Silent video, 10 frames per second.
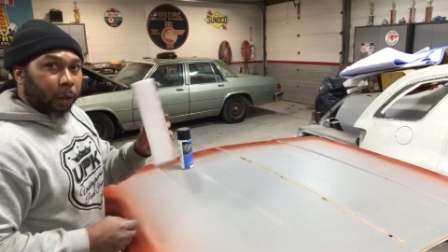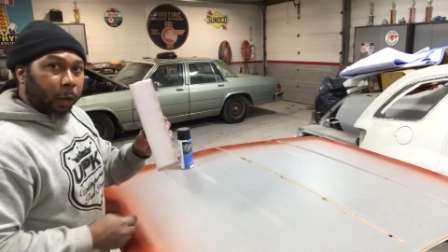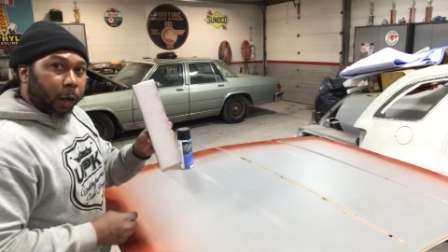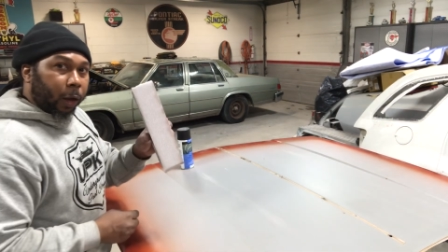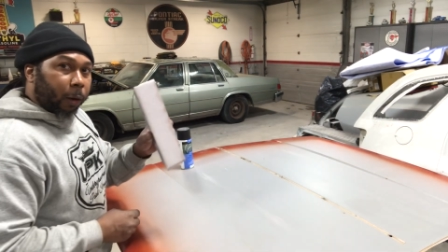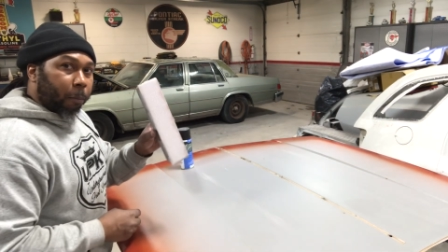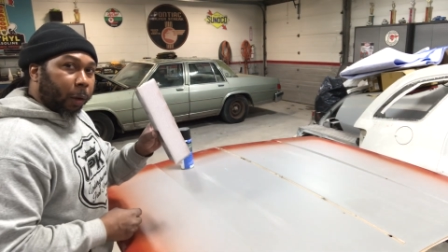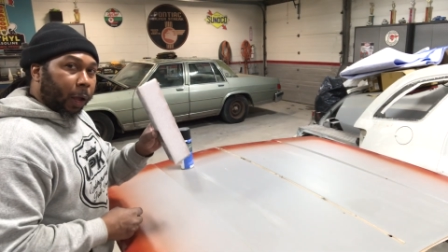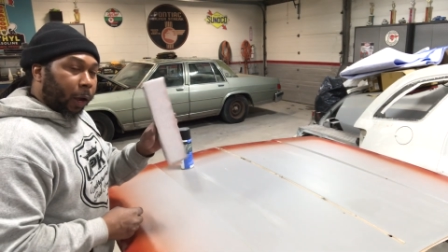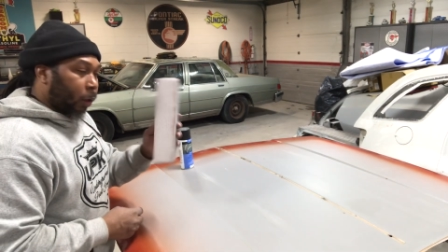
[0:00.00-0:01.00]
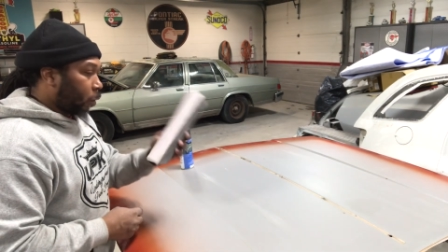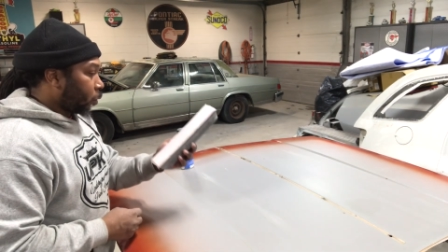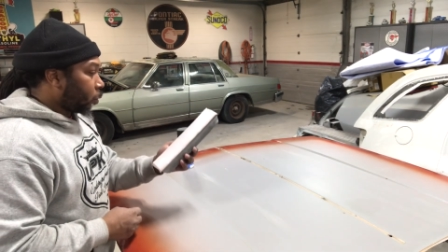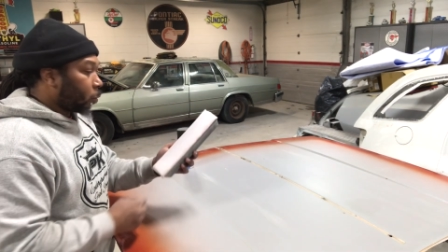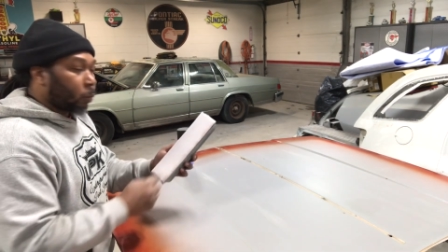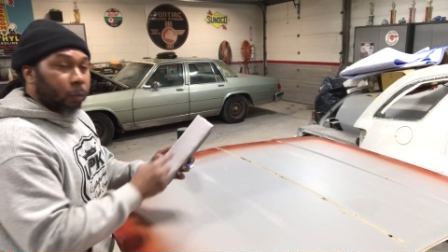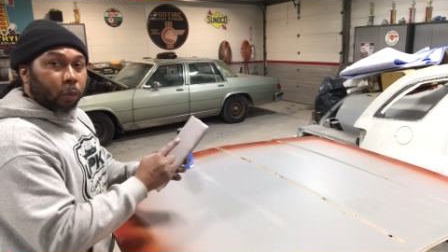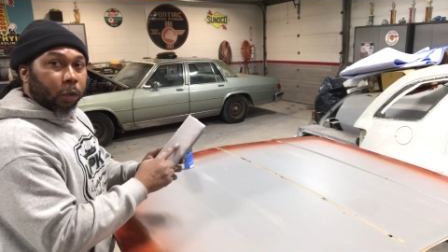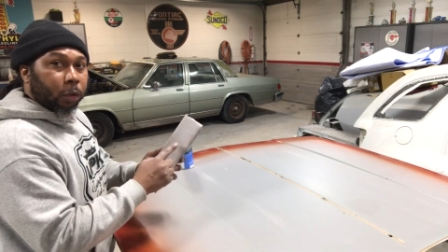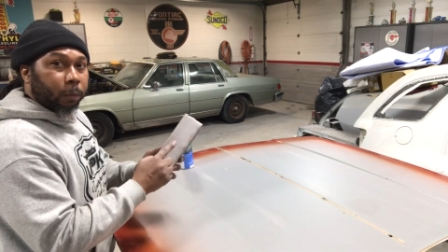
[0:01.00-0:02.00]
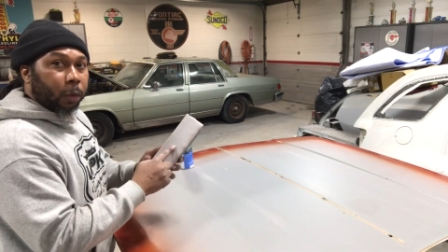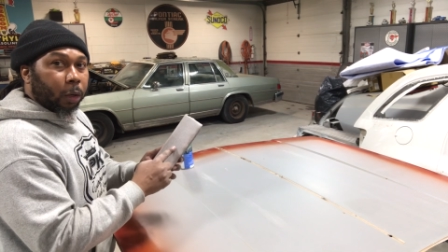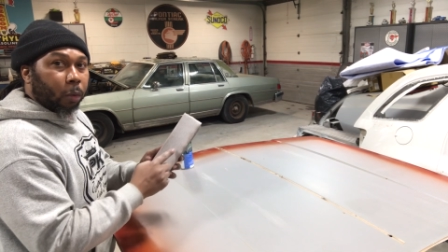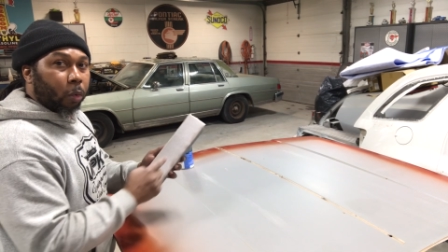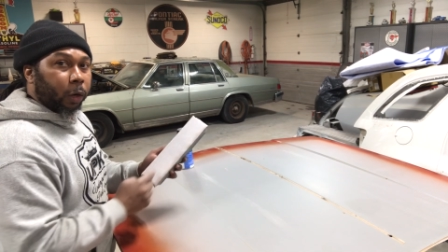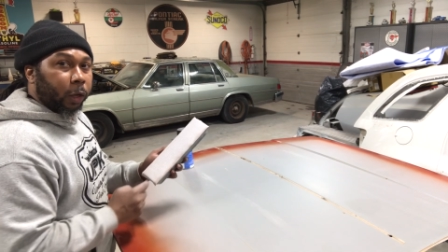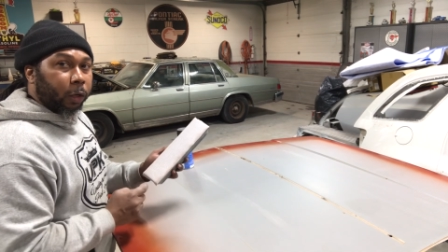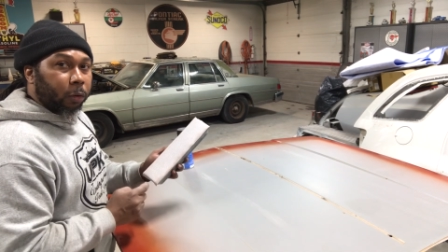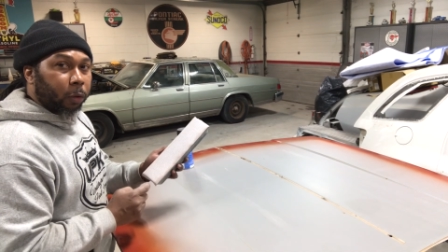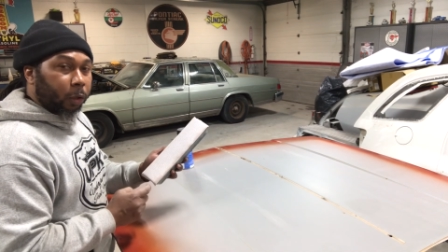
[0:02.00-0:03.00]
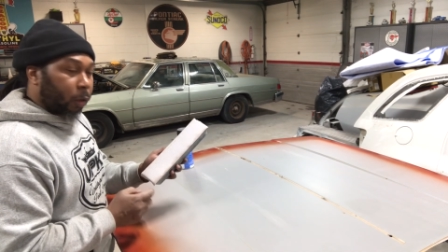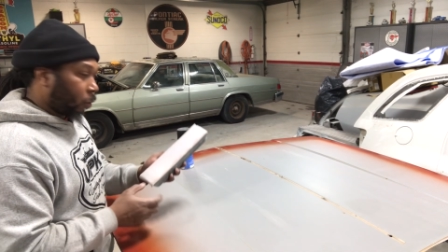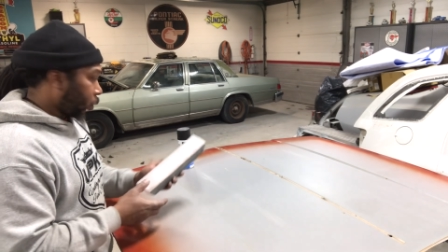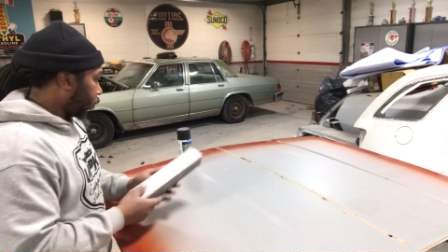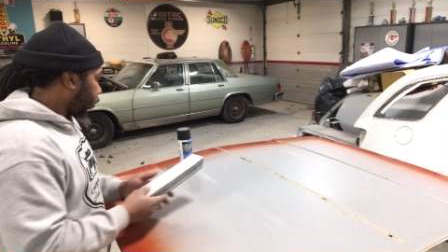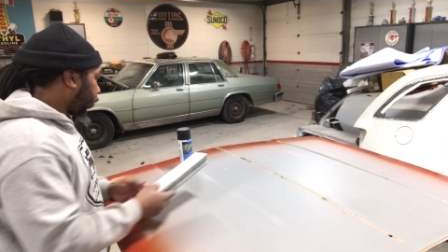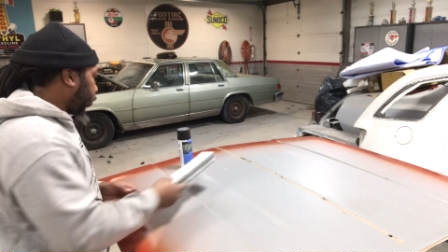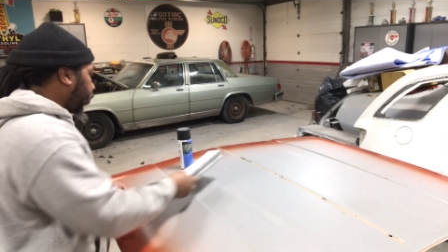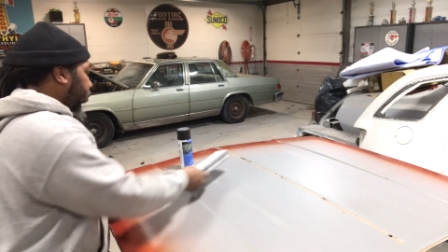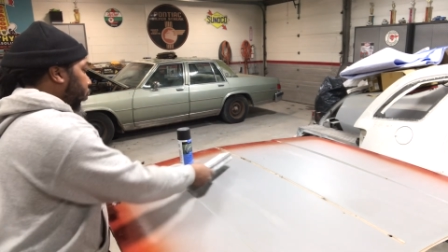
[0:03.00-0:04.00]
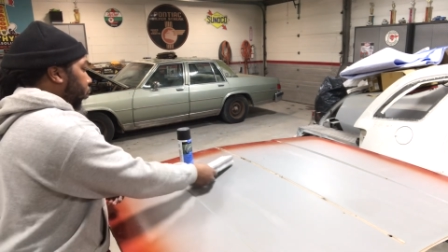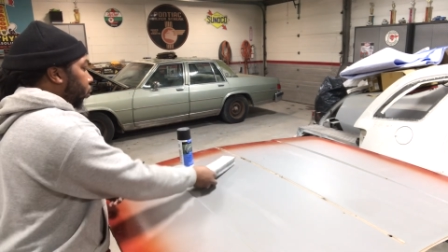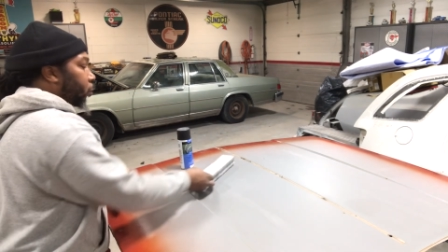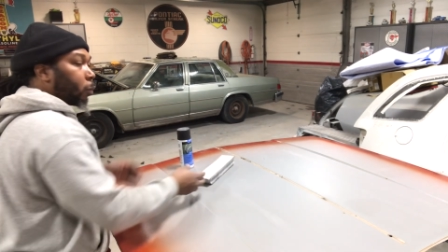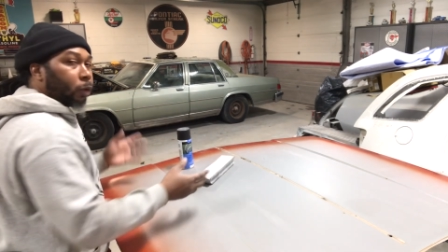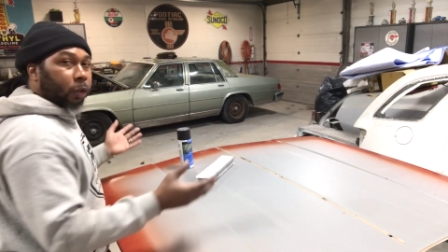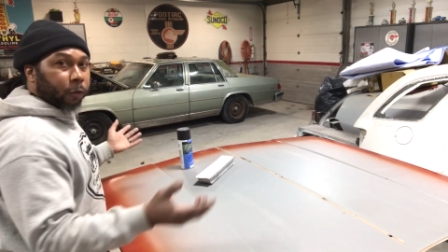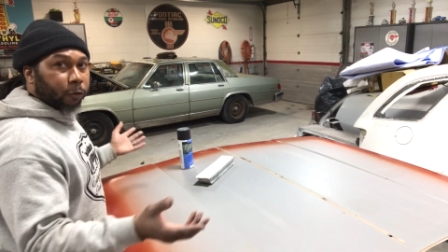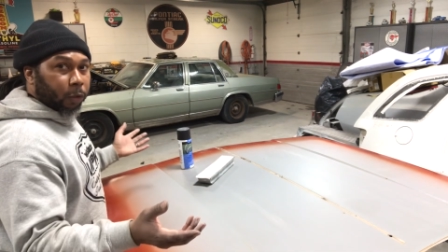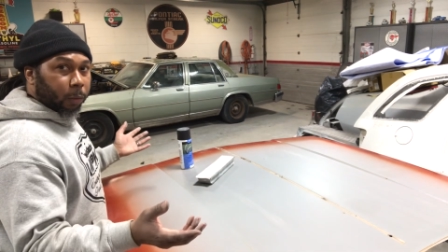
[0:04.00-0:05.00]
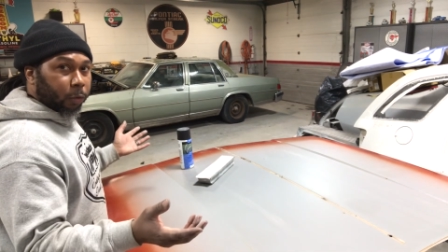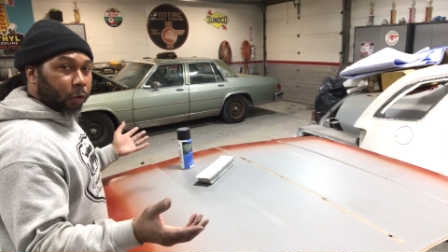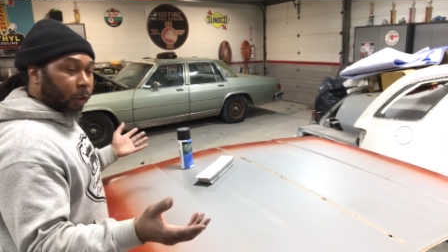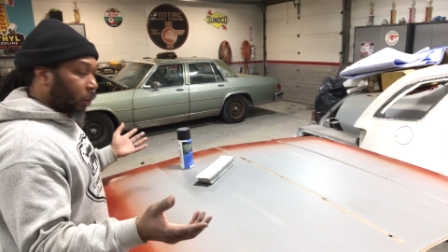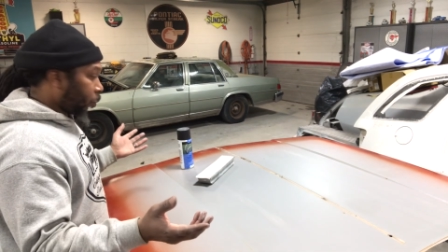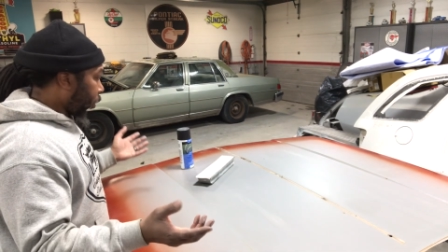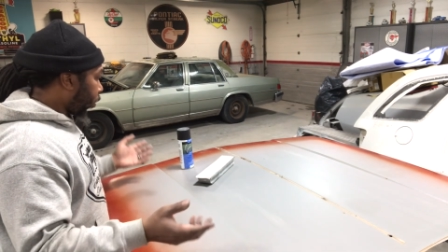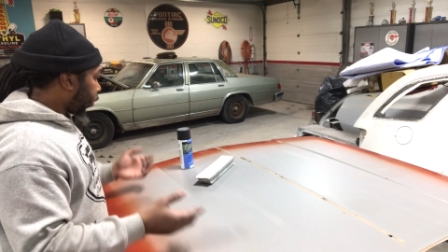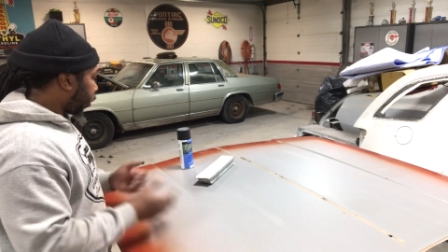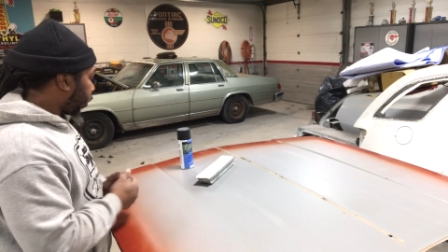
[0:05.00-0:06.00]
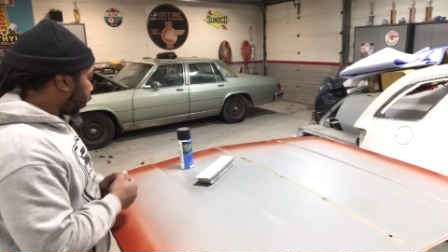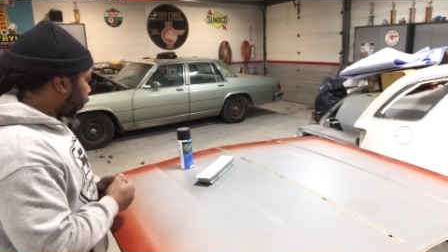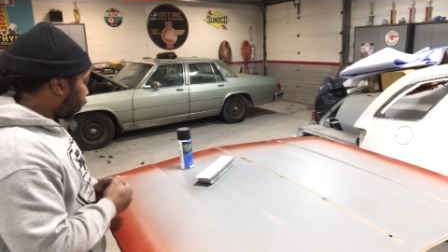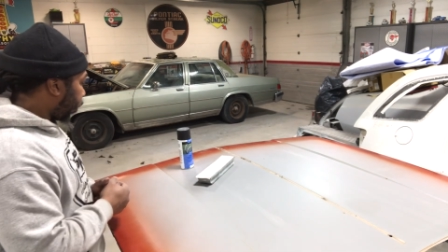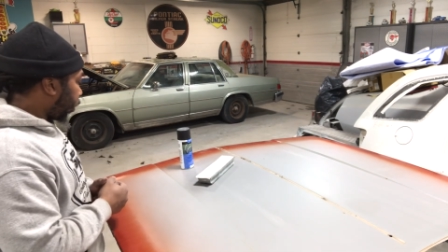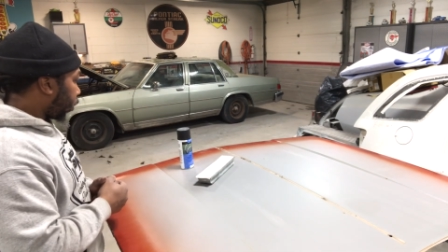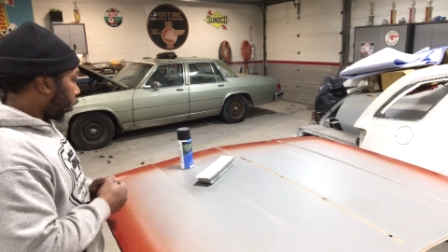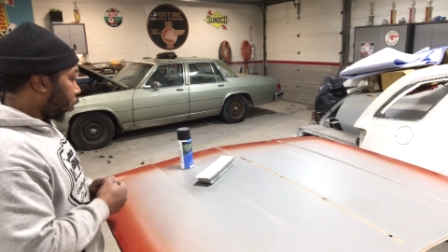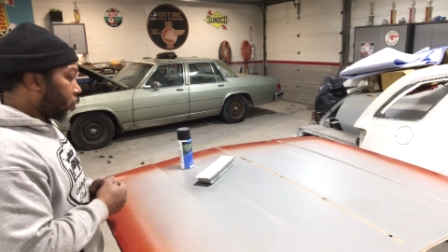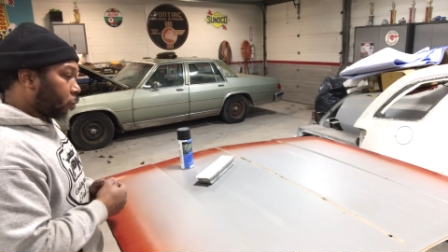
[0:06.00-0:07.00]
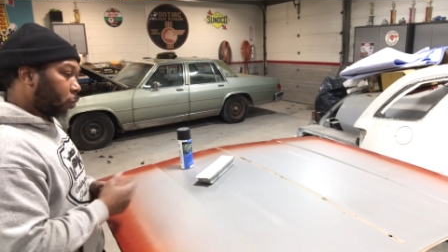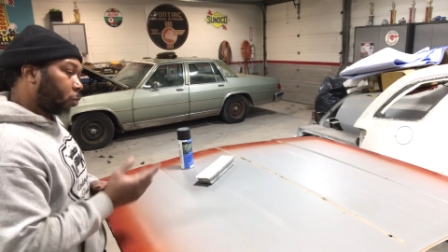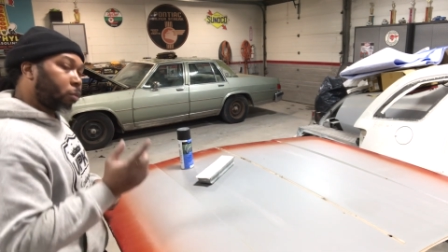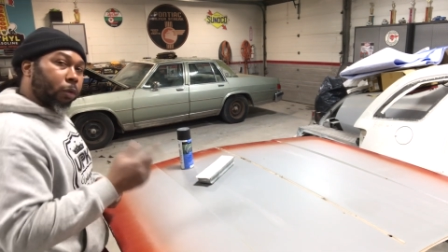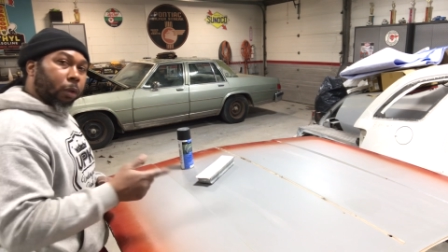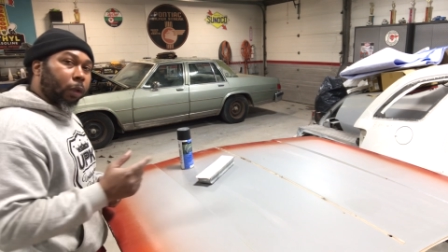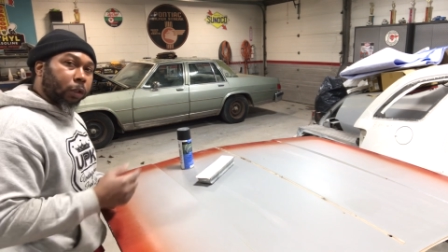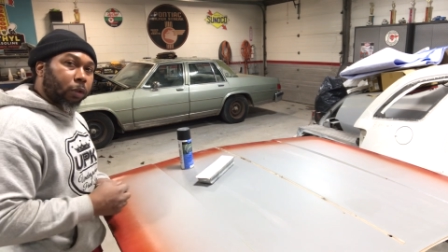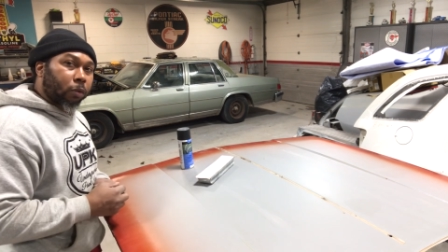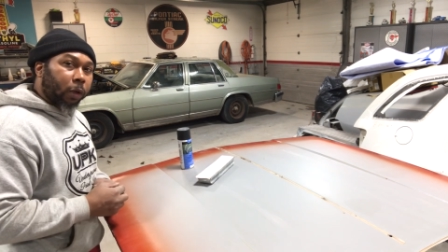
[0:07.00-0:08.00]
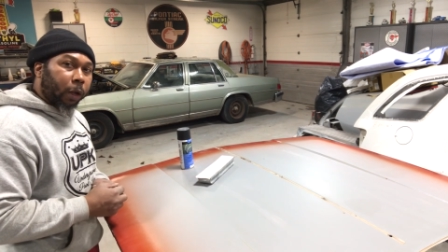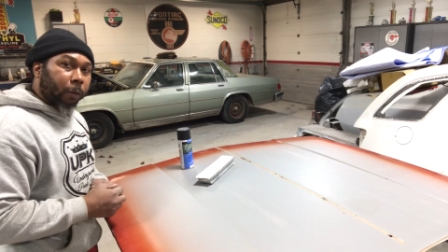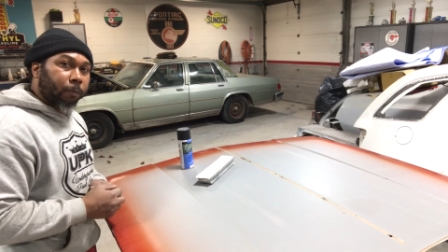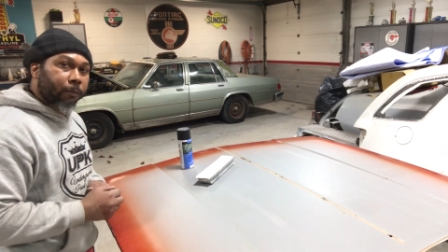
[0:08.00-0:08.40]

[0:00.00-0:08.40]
I got a block with some 180 grit on it, just for demonstration purposes. So let's do that.